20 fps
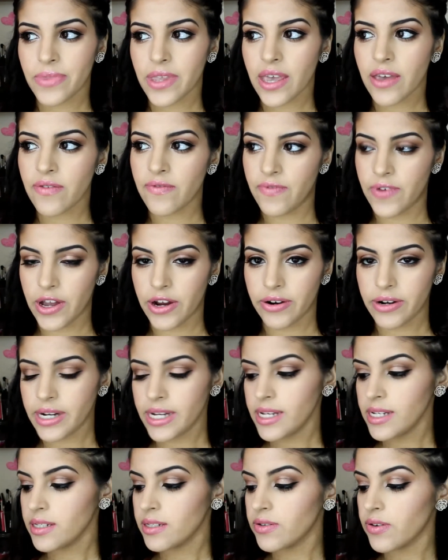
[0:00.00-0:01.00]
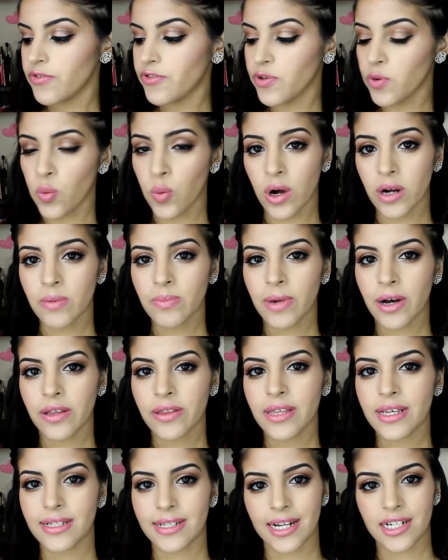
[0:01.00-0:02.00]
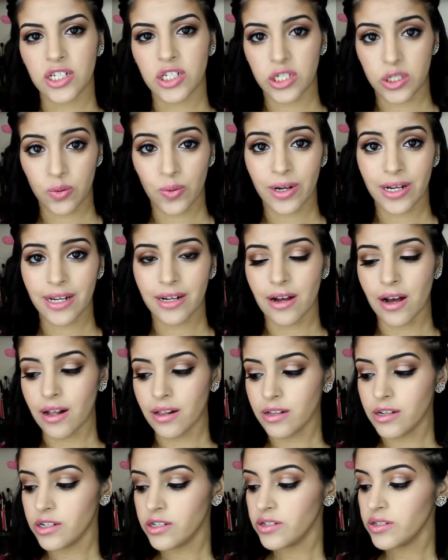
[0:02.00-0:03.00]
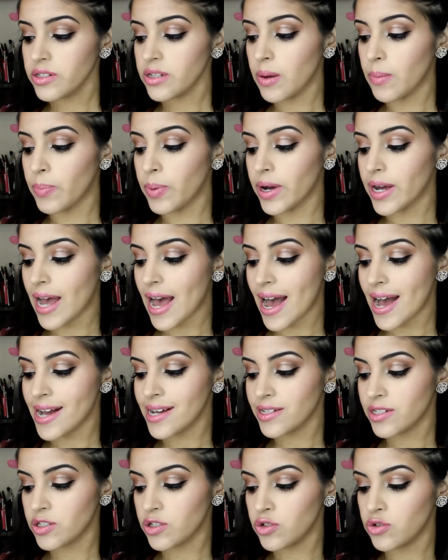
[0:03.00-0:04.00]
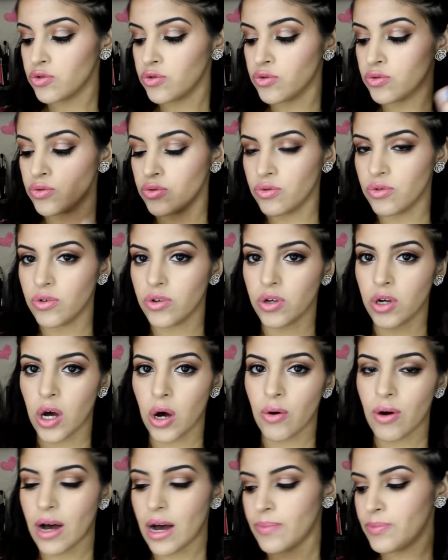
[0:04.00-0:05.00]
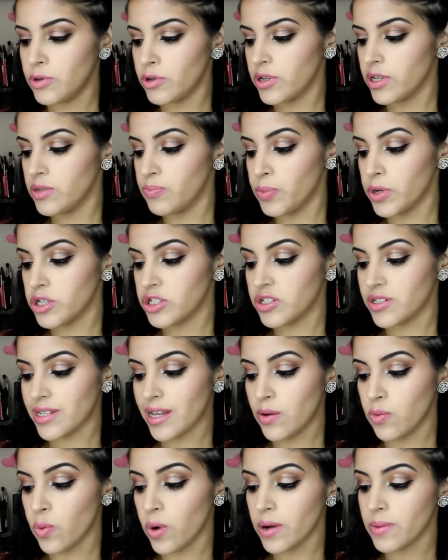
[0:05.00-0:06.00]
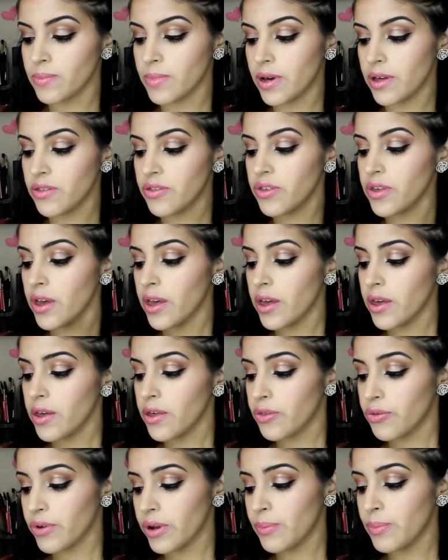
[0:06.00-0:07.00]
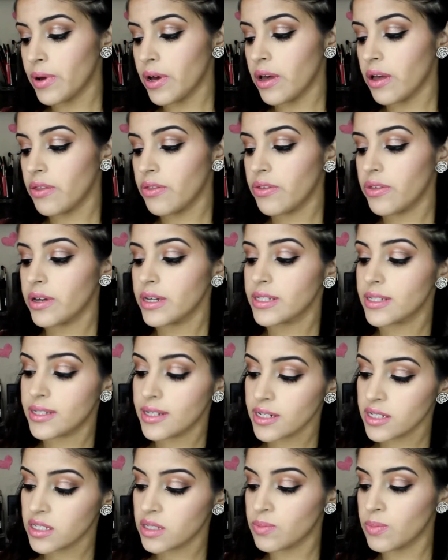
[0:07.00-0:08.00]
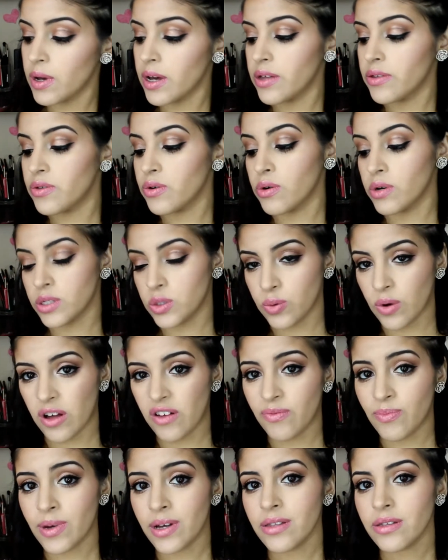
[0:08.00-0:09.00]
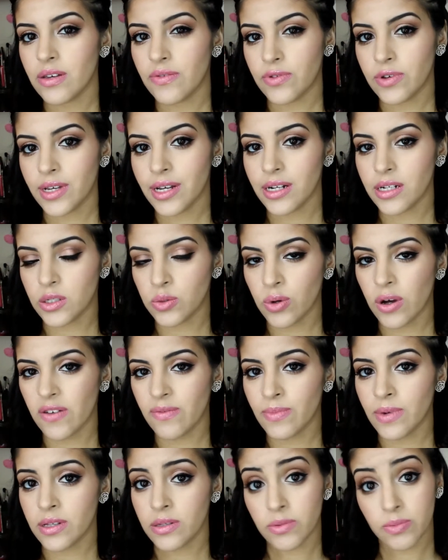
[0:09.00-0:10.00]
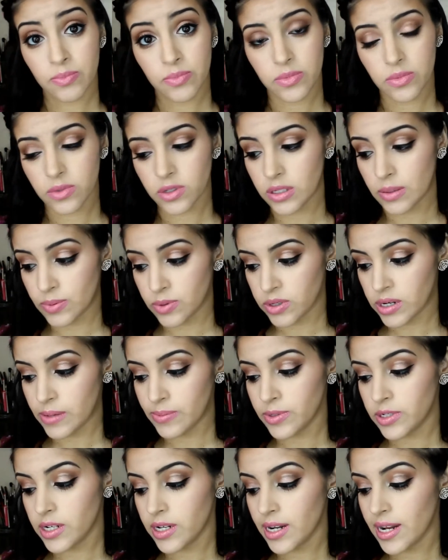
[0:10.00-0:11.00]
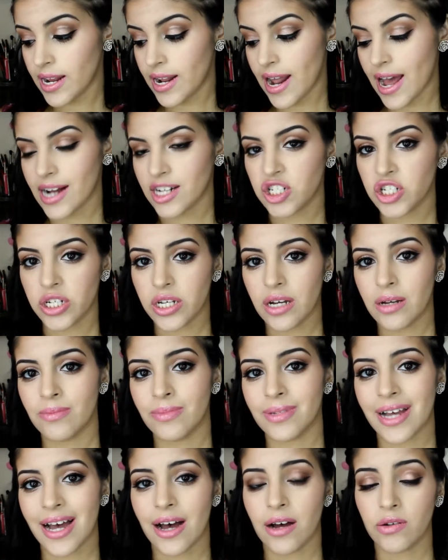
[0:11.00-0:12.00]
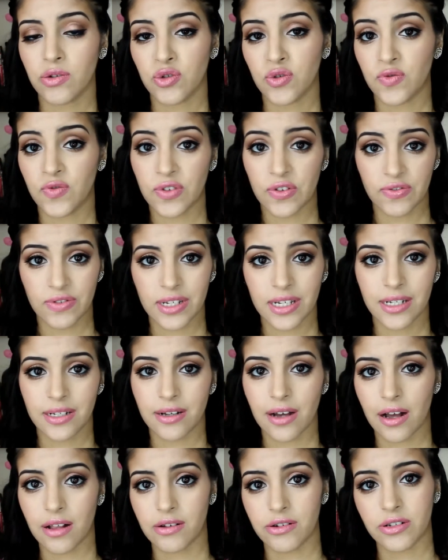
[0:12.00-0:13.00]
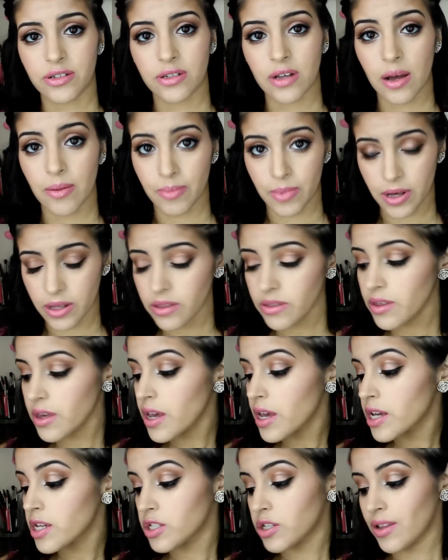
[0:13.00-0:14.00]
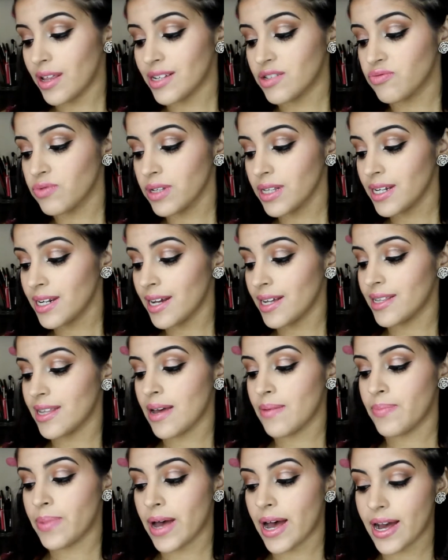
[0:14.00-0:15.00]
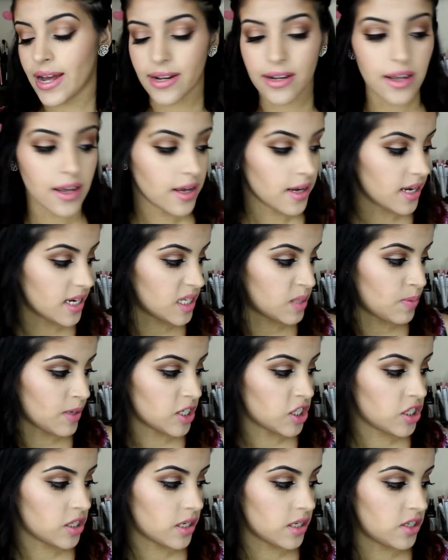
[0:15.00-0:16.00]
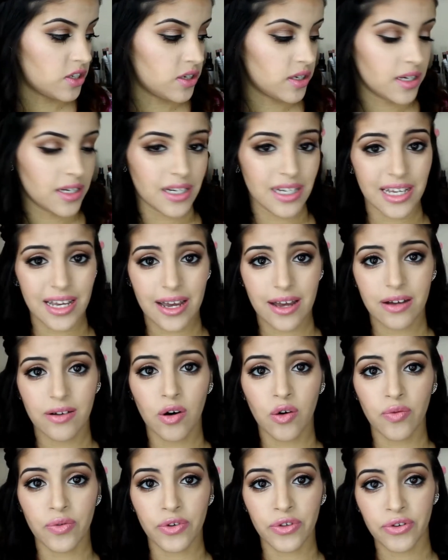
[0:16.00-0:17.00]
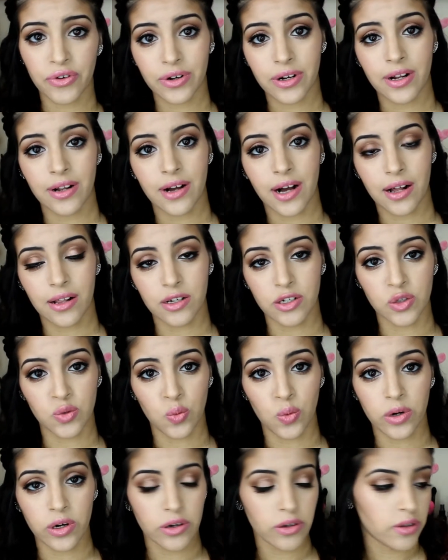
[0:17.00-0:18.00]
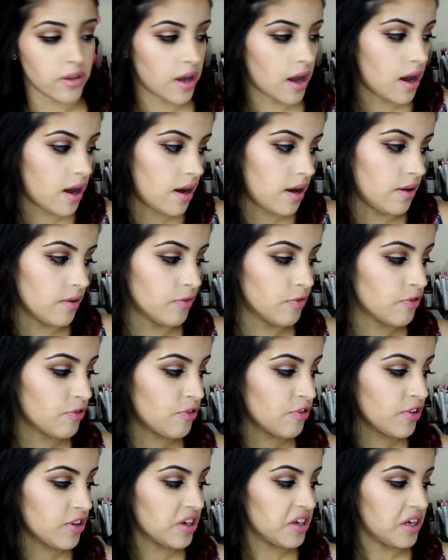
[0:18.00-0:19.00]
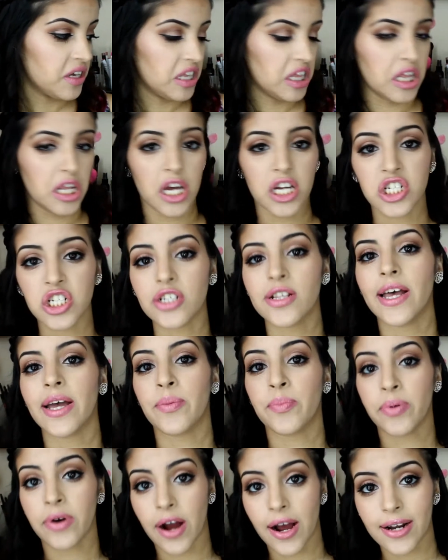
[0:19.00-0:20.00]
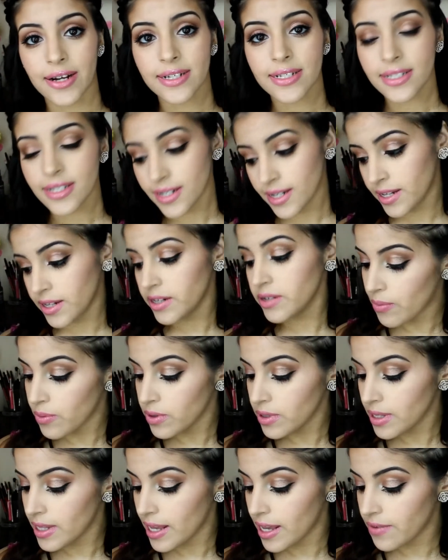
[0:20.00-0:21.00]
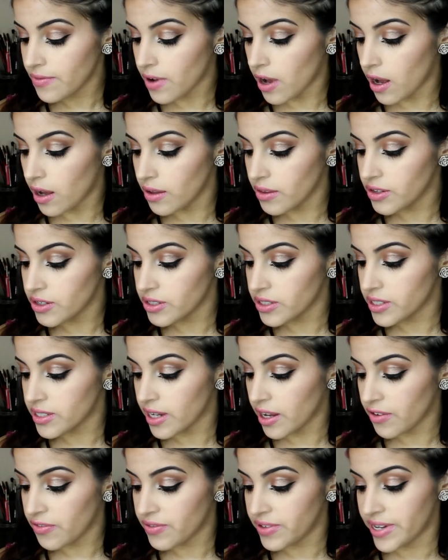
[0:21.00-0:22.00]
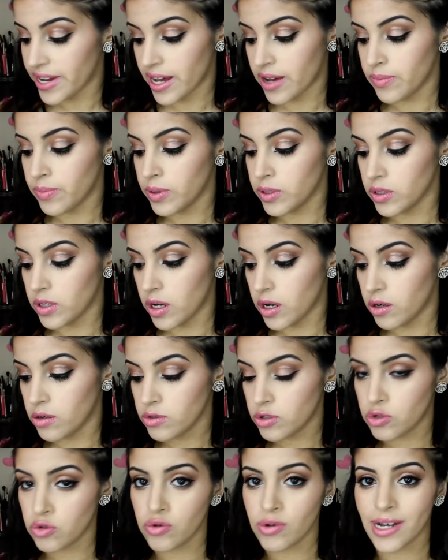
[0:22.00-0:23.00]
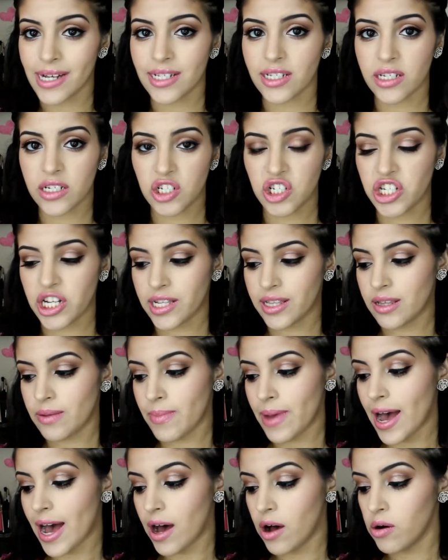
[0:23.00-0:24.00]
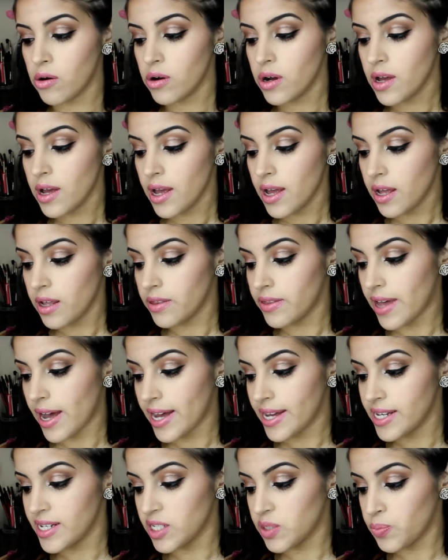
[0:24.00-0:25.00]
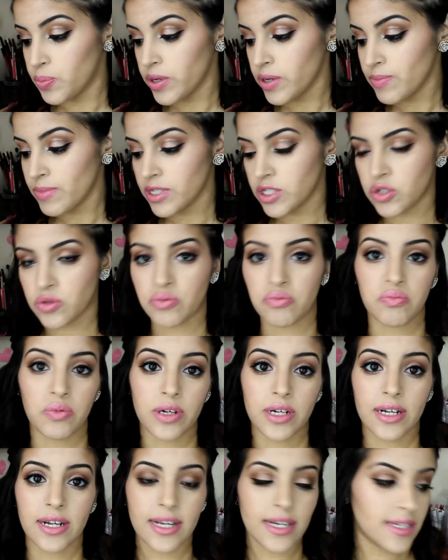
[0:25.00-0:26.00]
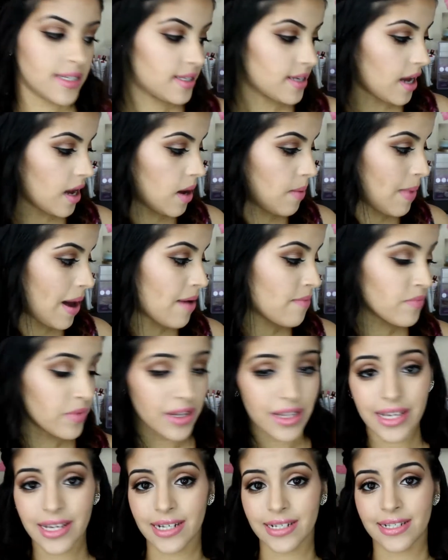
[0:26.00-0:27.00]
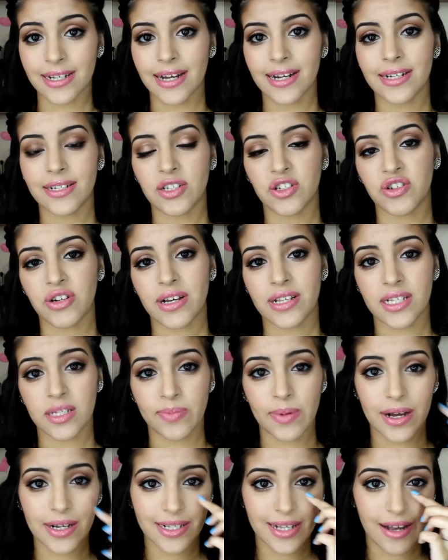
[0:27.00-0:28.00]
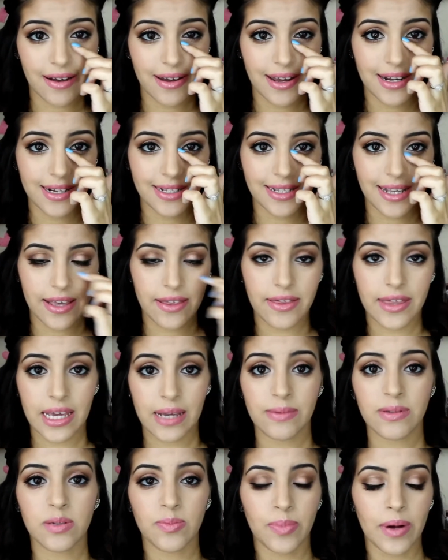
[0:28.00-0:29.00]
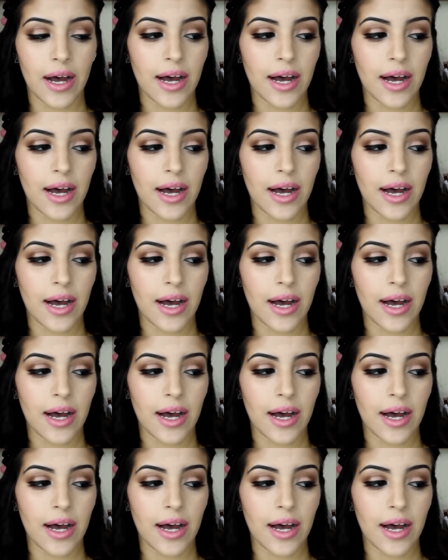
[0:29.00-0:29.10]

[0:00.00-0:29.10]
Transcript: it varies. For 1 month is actually $20, but as you go up, you can purchase a 1 month, 3 month, 6 month, or 12 month. If you get a 12-month subscription, it actually comes out to $15 a month, so that's really not that bad, especially because you're gonna get over $30 worth of Lush-like products in here. I will leave all their stuff down below so you guys can check them out. That is pretty much what it is. I'm really excited to try this box out. It is a themed